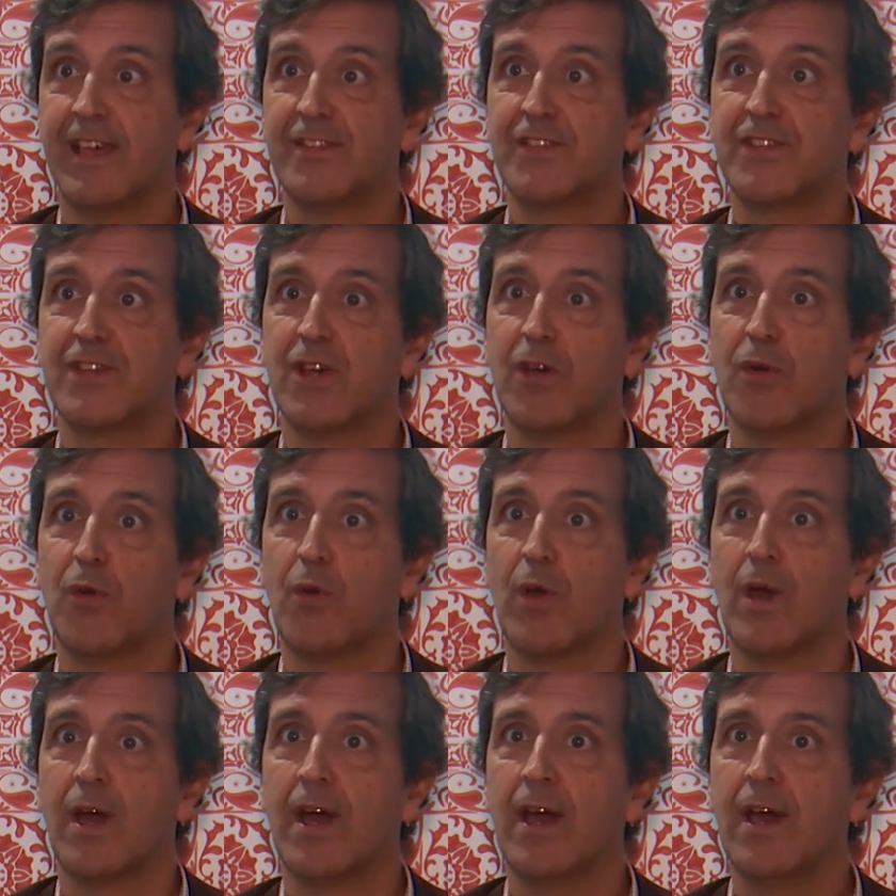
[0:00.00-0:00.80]
And
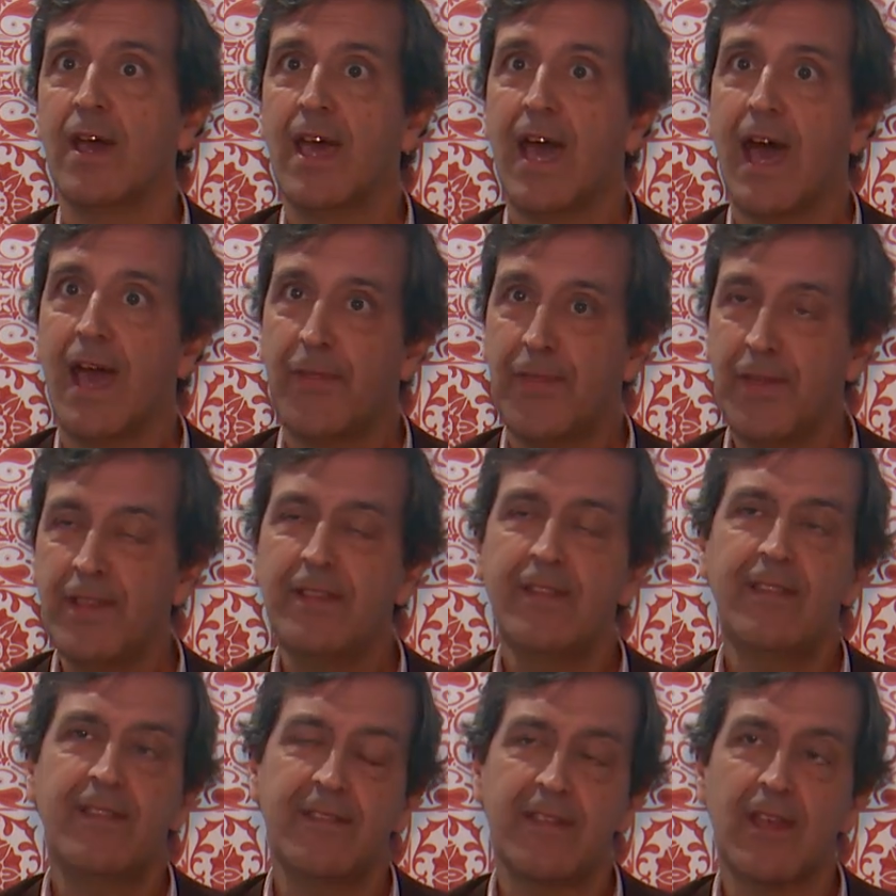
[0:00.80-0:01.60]
so I
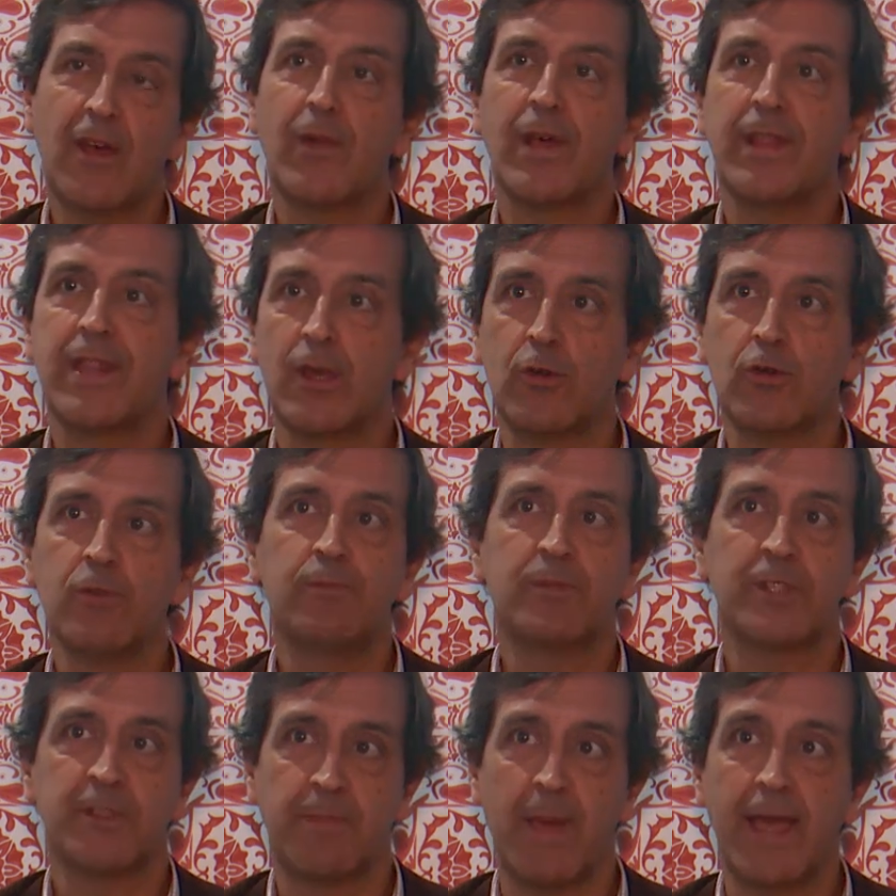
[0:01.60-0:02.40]
think this is already a
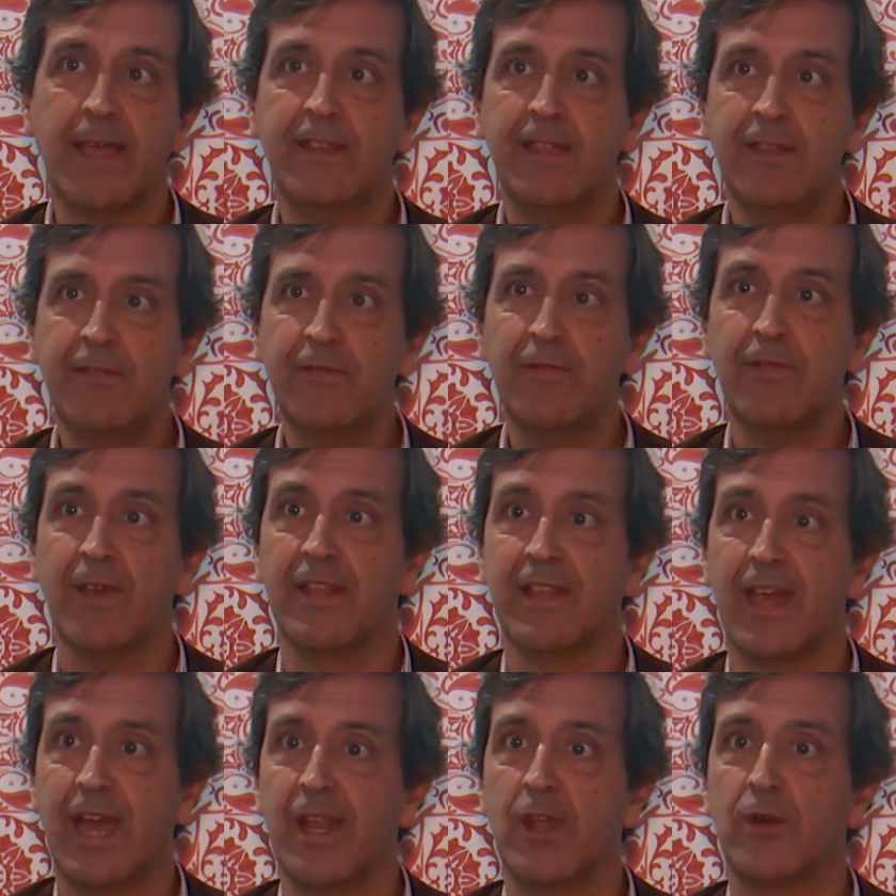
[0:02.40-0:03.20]
good perspective,
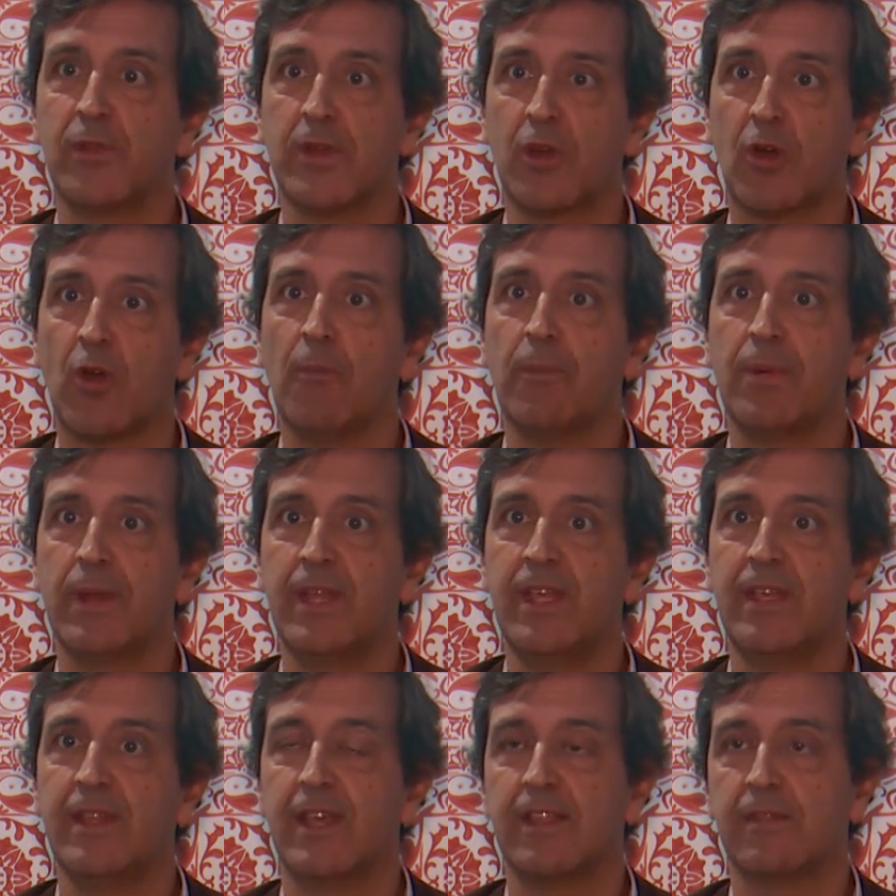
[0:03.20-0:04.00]
and I know the
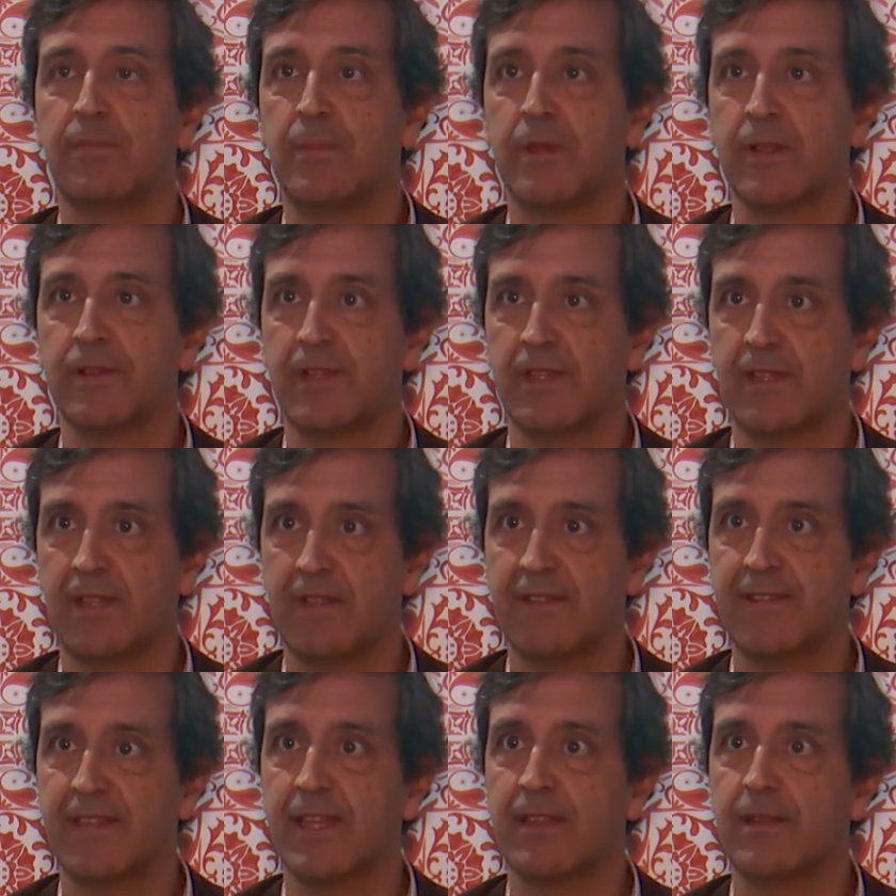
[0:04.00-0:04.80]
company that built it
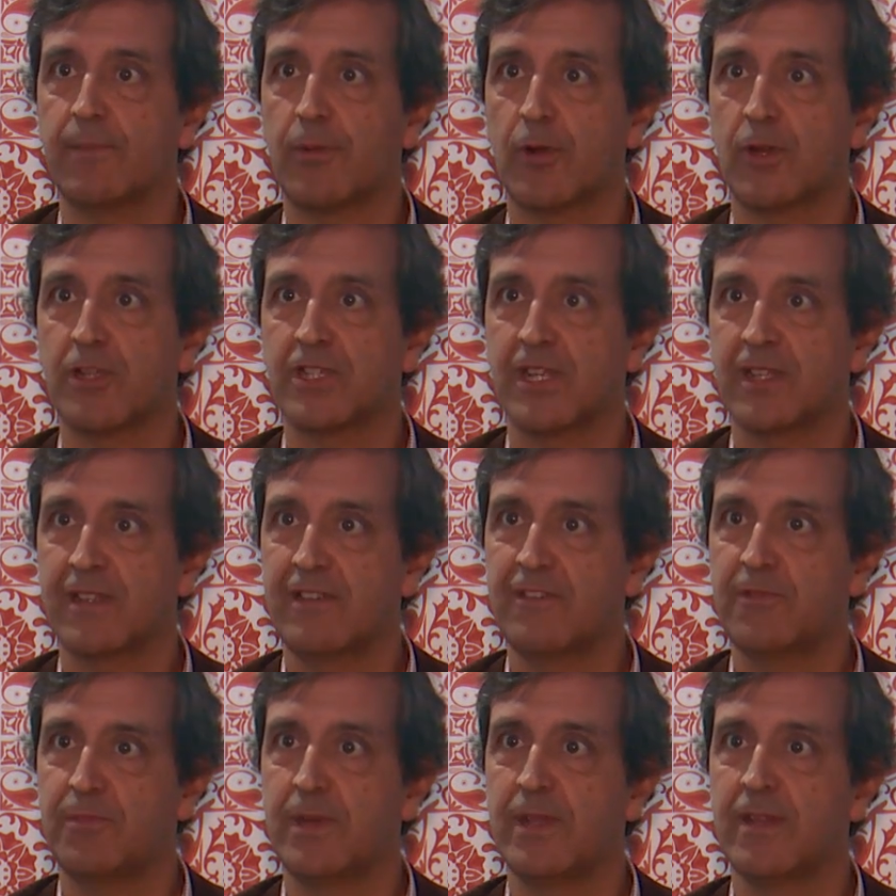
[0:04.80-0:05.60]
inside the
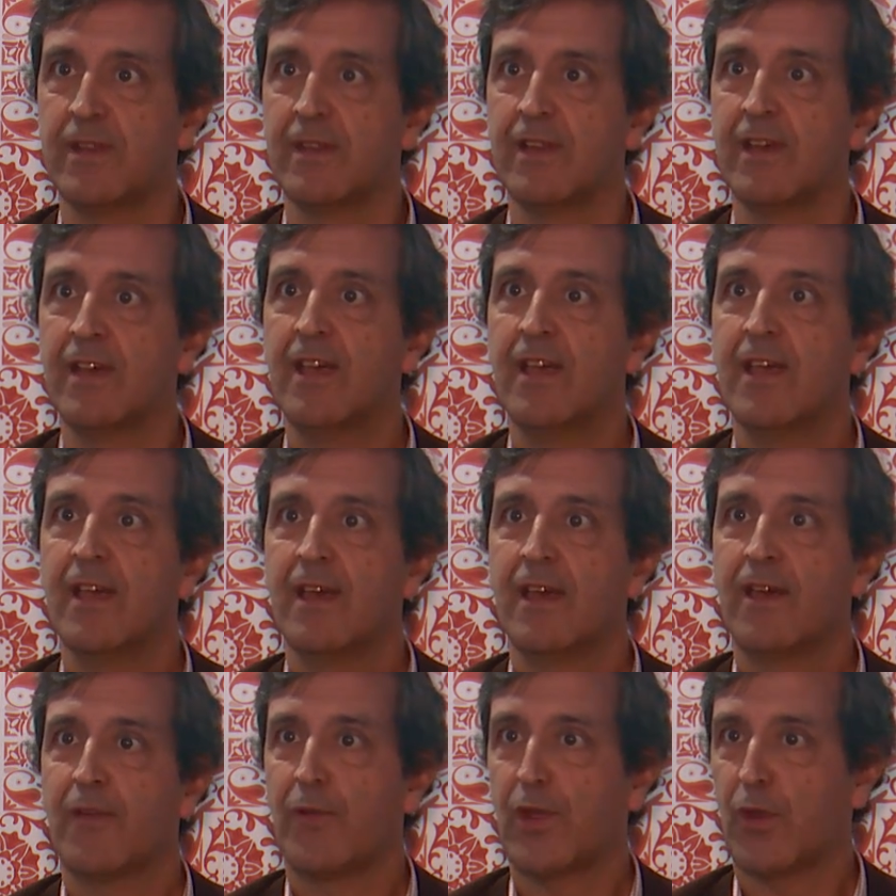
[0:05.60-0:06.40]
project has been
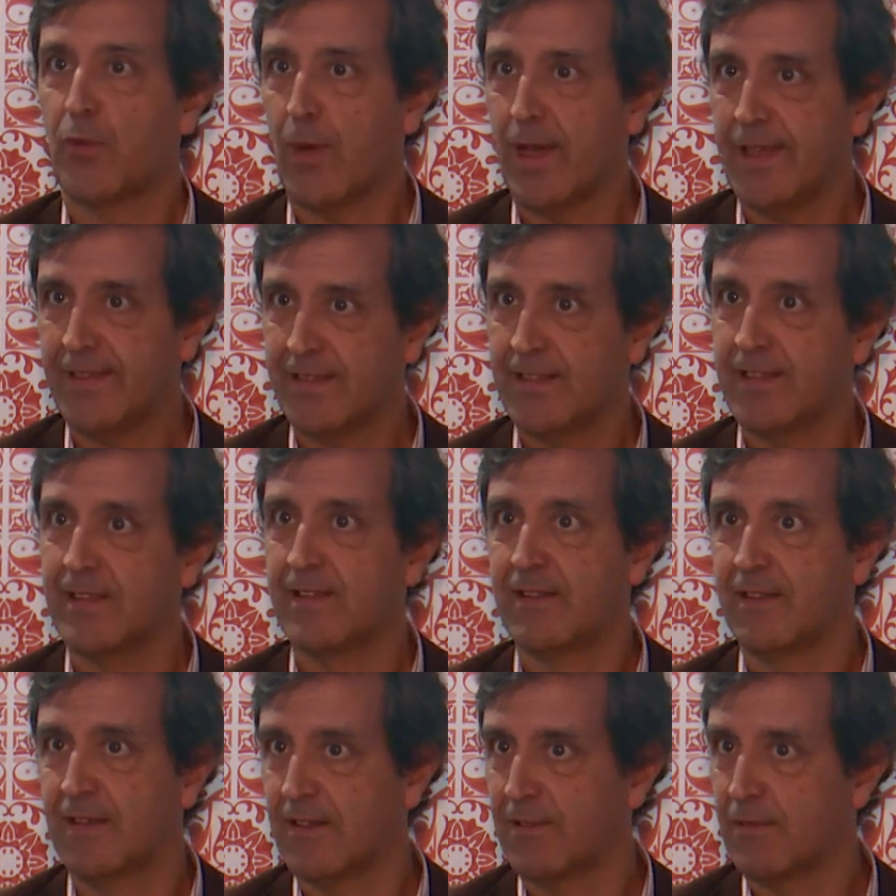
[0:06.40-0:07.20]

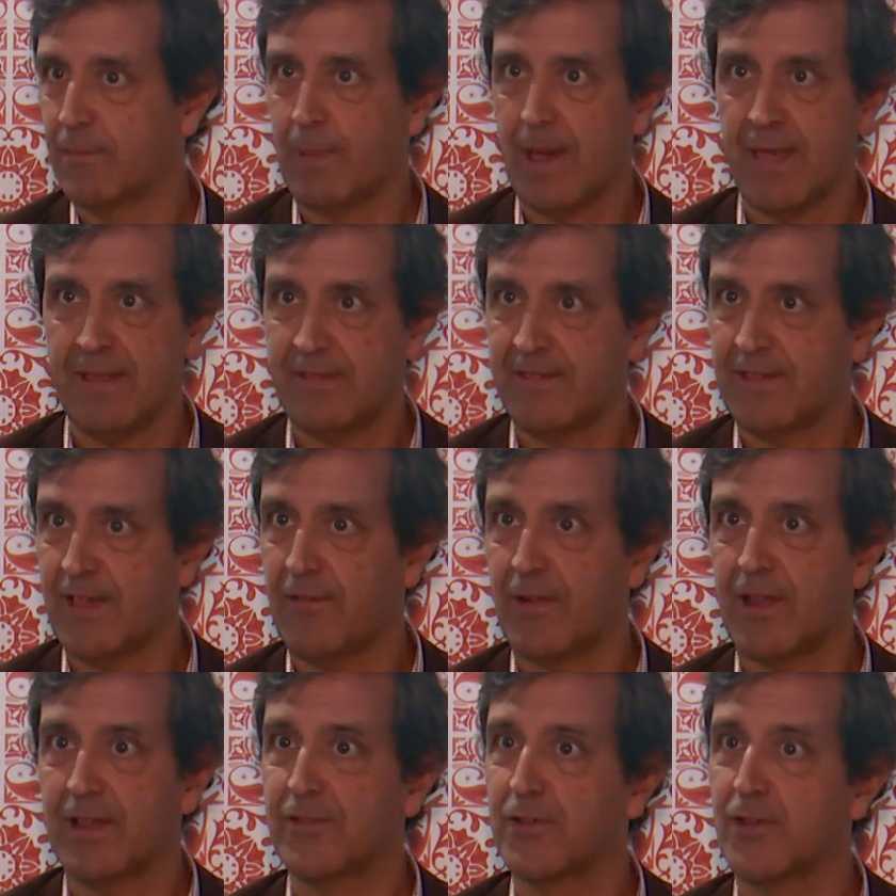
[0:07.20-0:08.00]
requested by
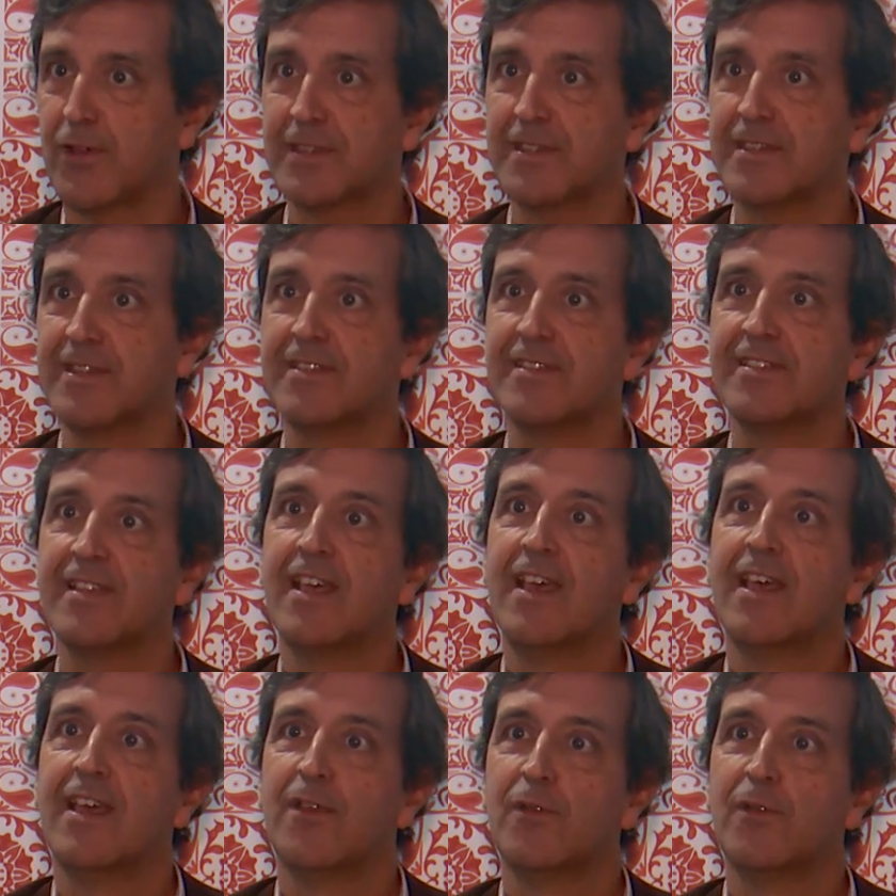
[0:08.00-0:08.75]
several sources